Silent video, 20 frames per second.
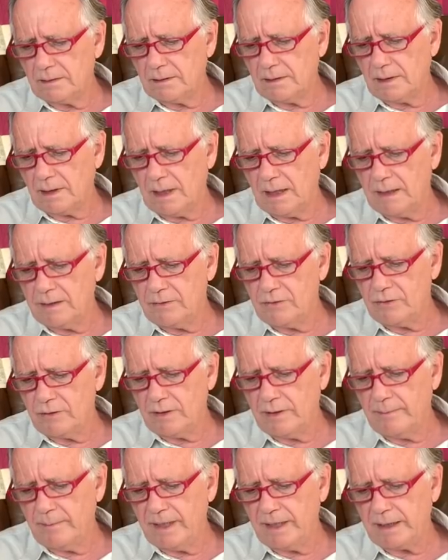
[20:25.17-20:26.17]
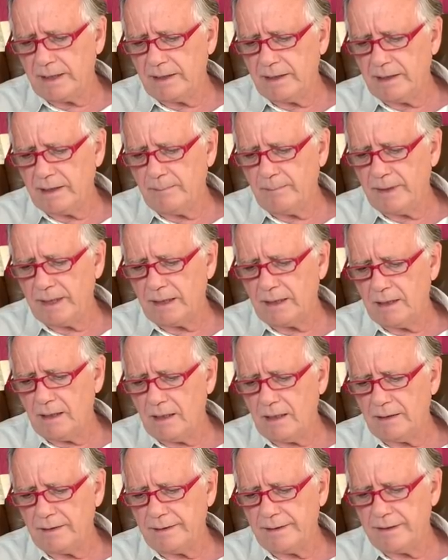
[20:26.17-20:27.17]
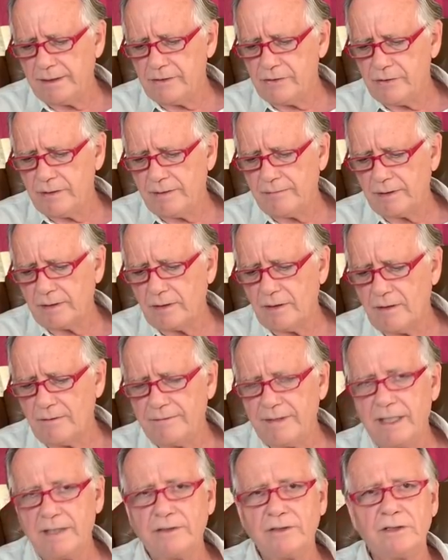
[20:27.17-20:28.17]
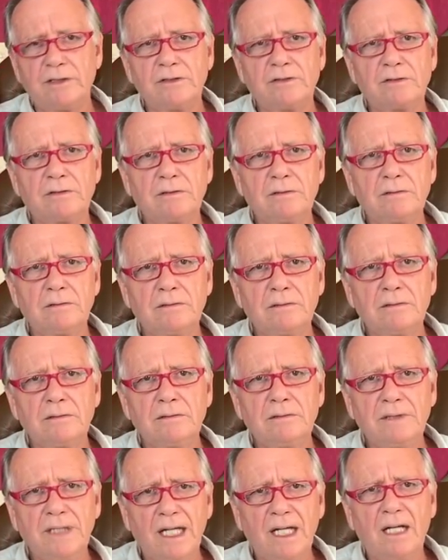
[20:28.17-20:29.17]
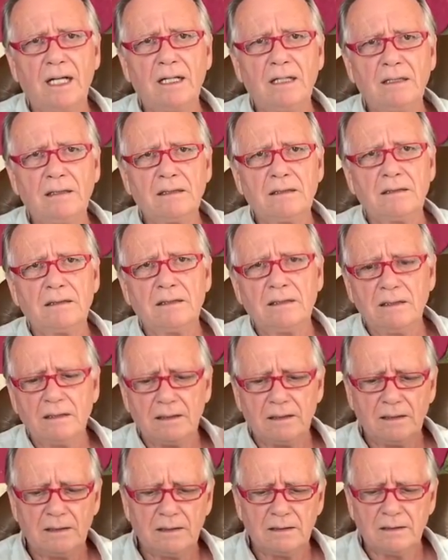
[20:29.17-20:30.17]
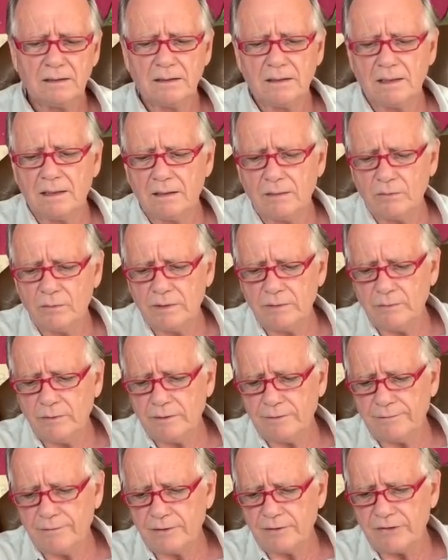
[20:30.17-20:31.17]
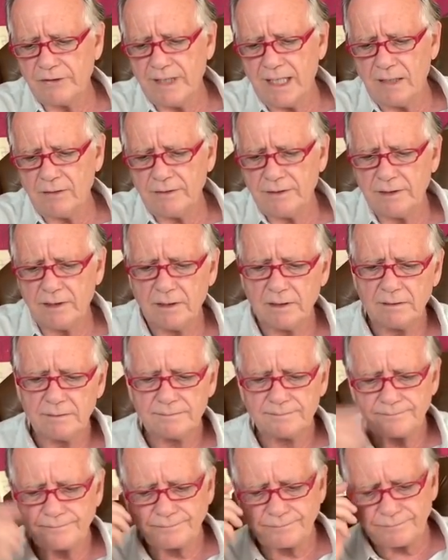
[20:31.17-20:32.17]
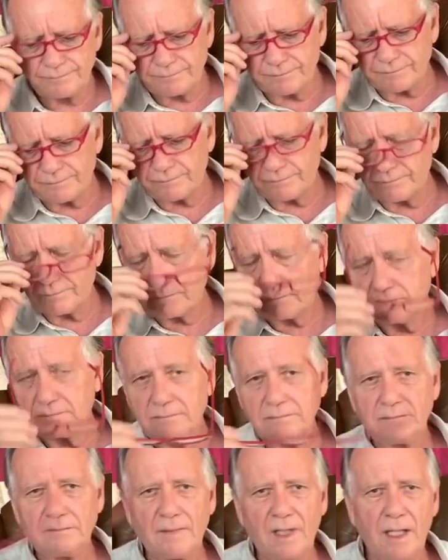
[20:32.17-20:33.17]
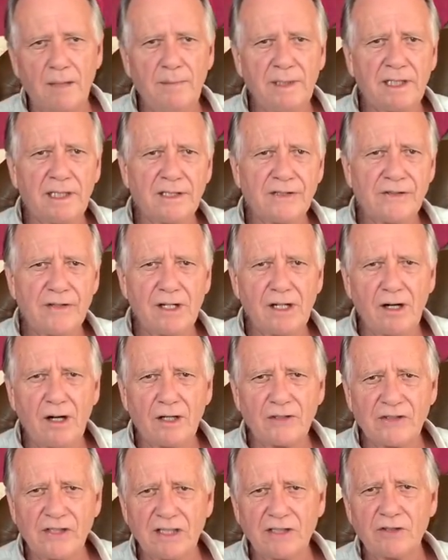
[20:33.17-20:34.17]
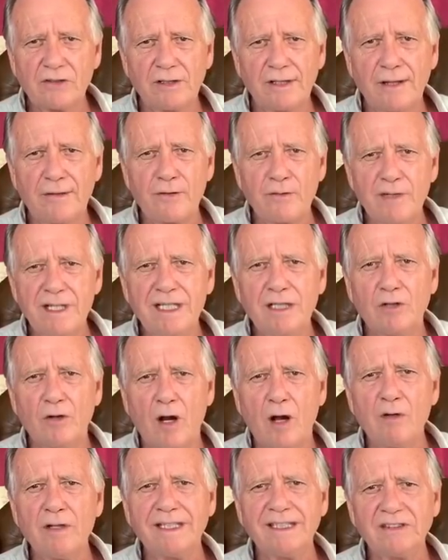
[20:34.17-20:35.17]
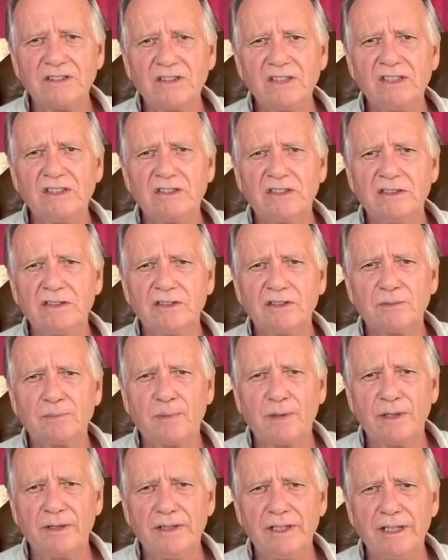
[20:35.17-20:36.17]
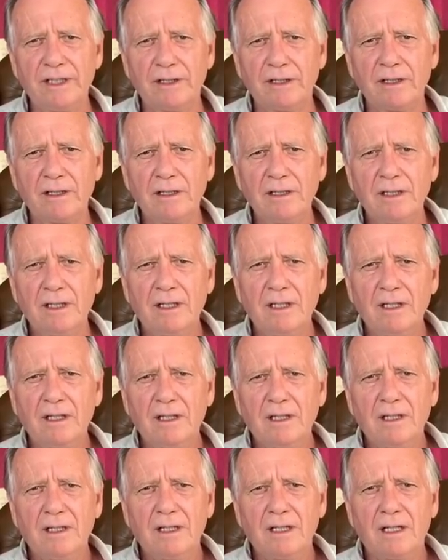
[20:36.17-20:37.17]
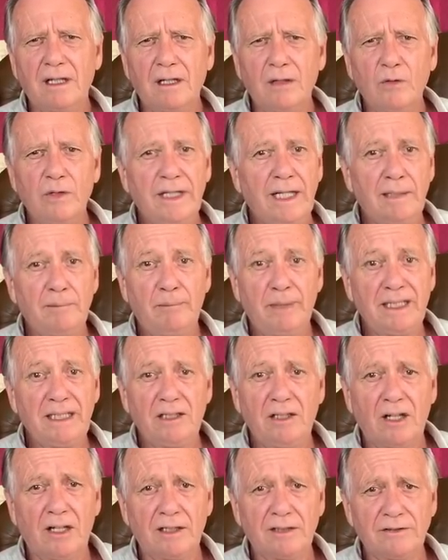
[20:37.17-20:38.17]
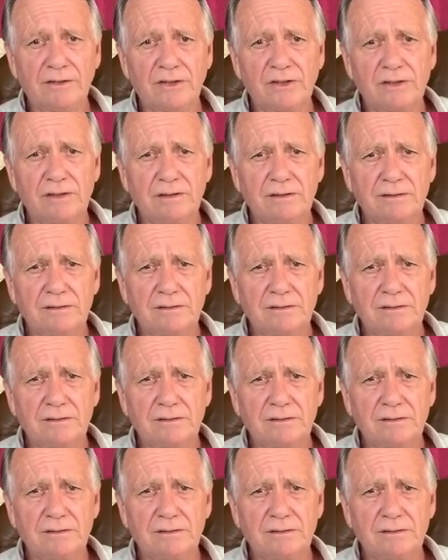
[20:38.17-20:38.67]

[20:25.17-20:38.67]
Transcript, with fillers: I enjoy making a big garden. Did you ever grow veggies? Yeah. Uh, when we were first down here, because there are essentially three growing seasons per year, uh, we had big gardens.